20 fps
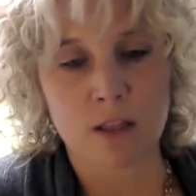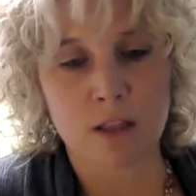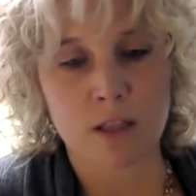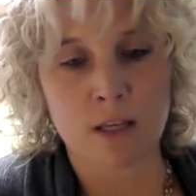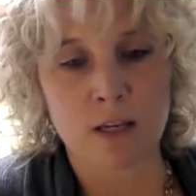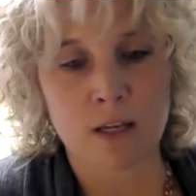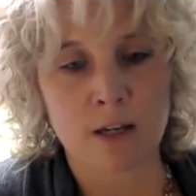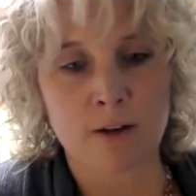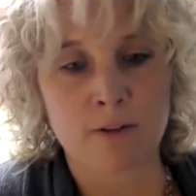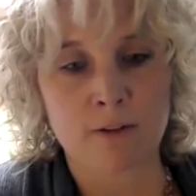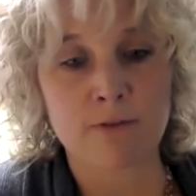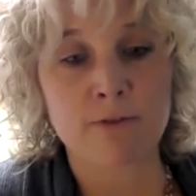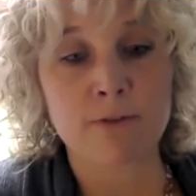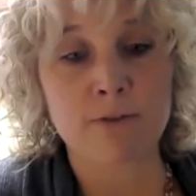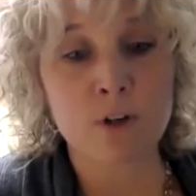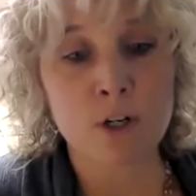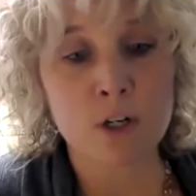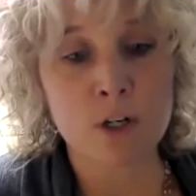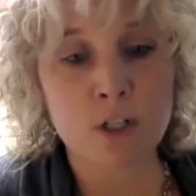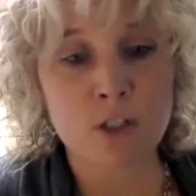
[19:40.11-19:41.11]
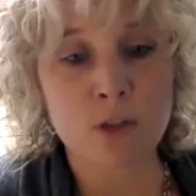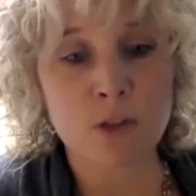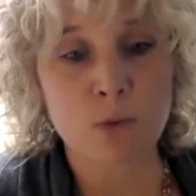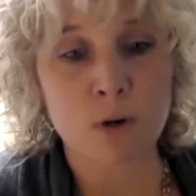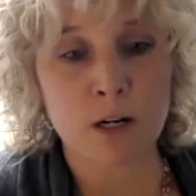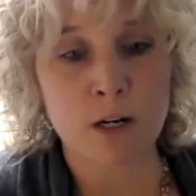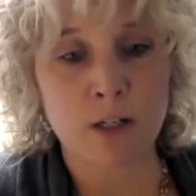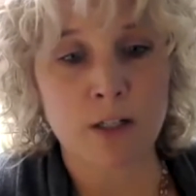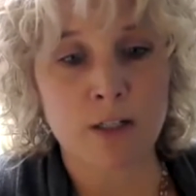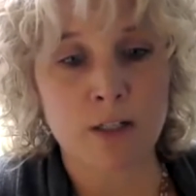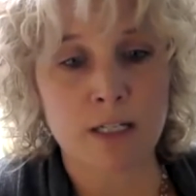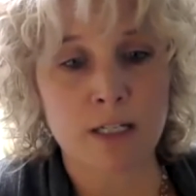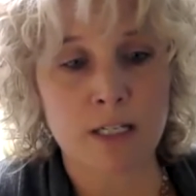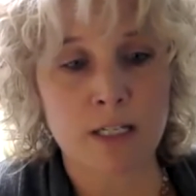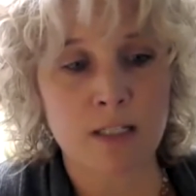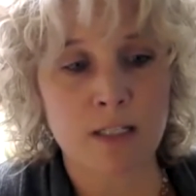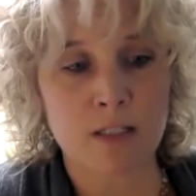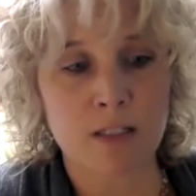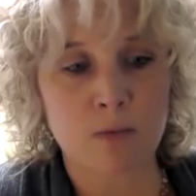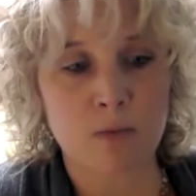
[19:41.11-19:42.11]
the first where it
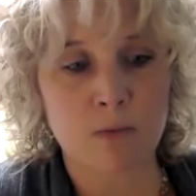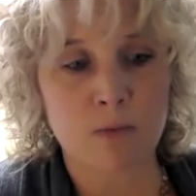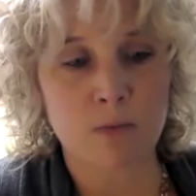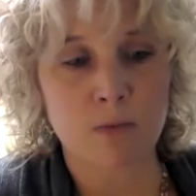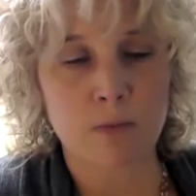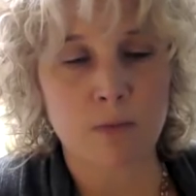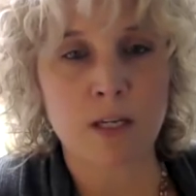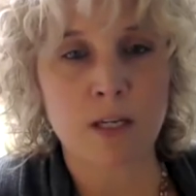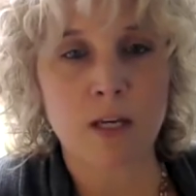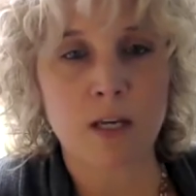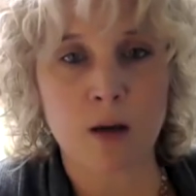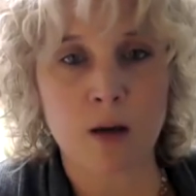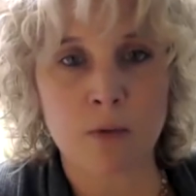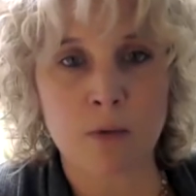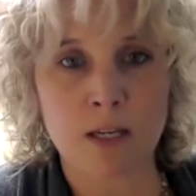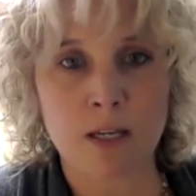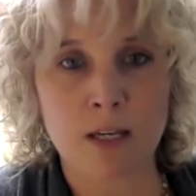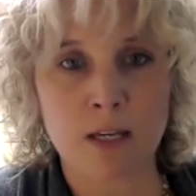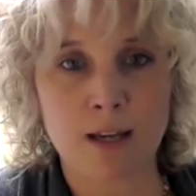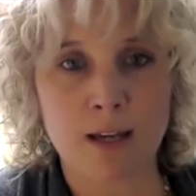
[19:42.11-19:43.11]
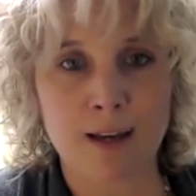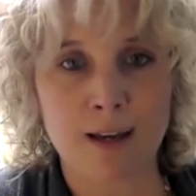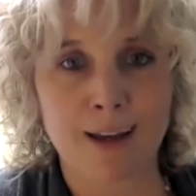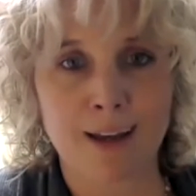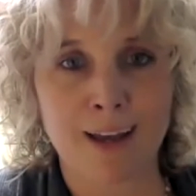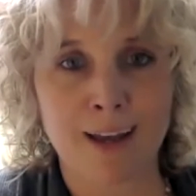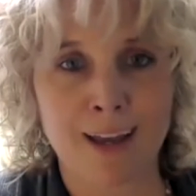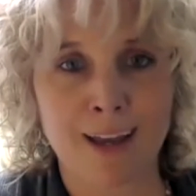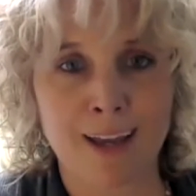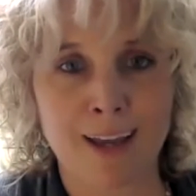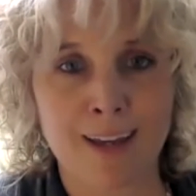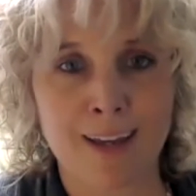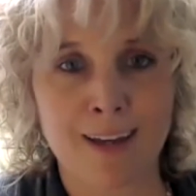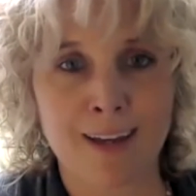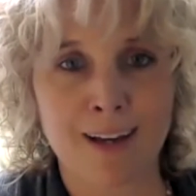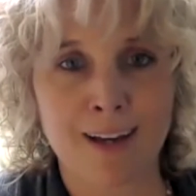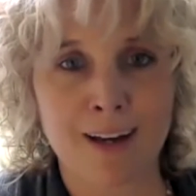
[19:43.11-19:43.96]
is becoming a